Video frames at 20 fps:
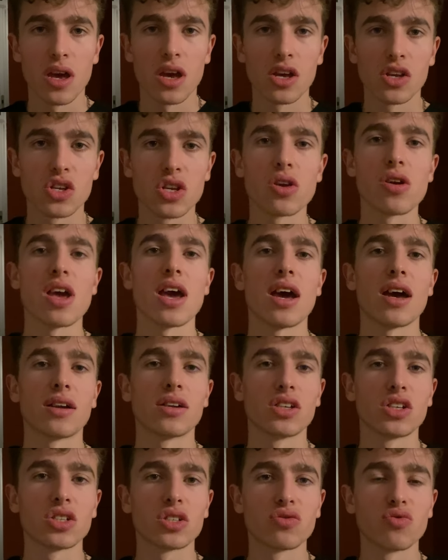So yeah,
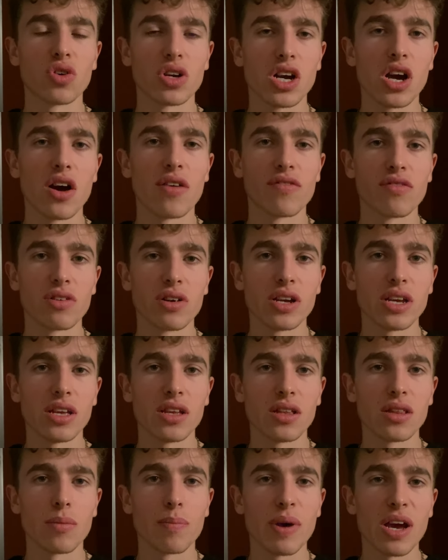recovery,
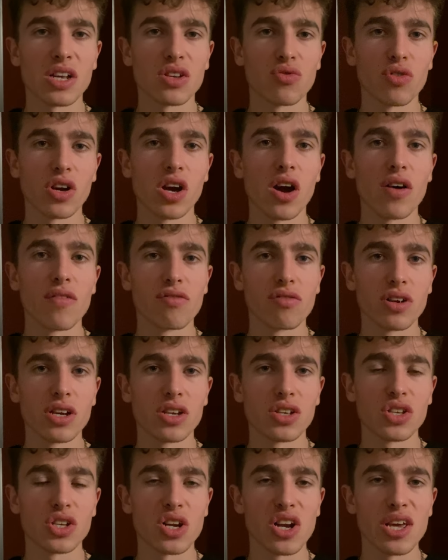the best recovery
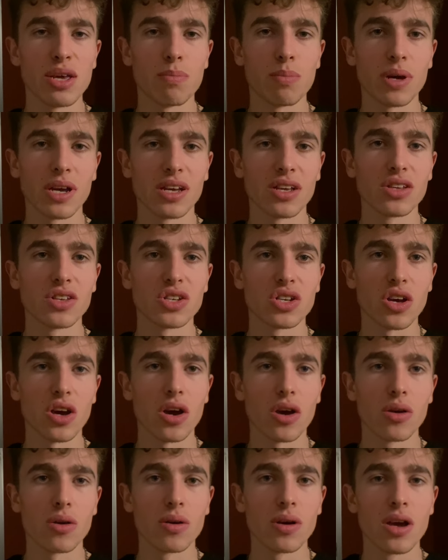is sleeping.
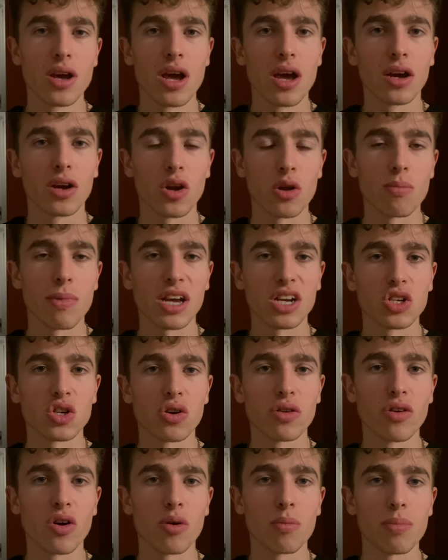So got to make
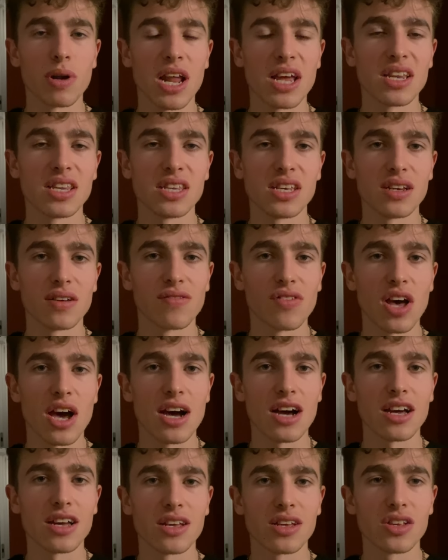sure I've got plenty of that.
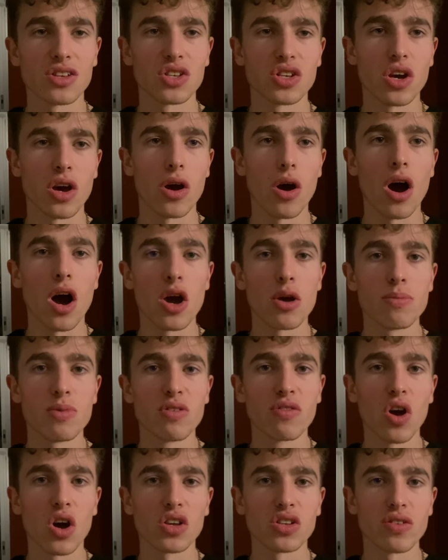So I hope you
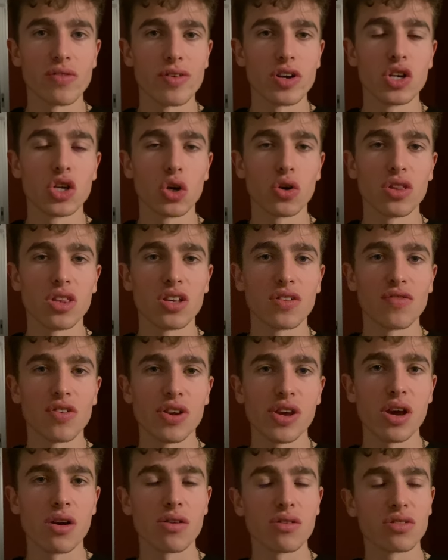guys have enjoyed this
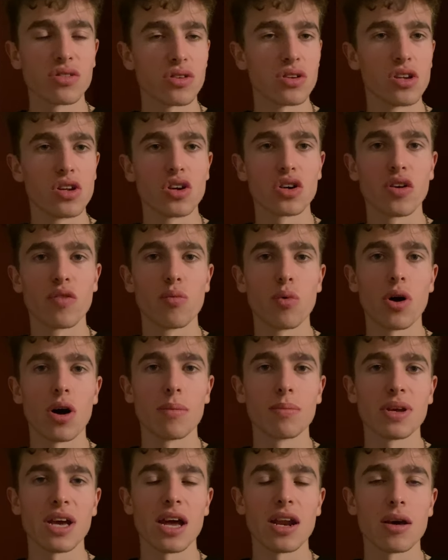video and to a look at what
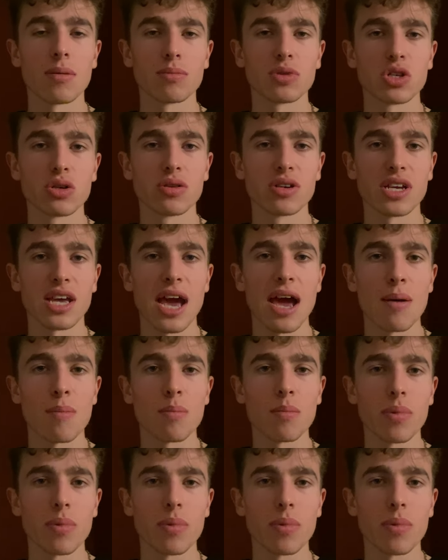I'm getting up to at camp.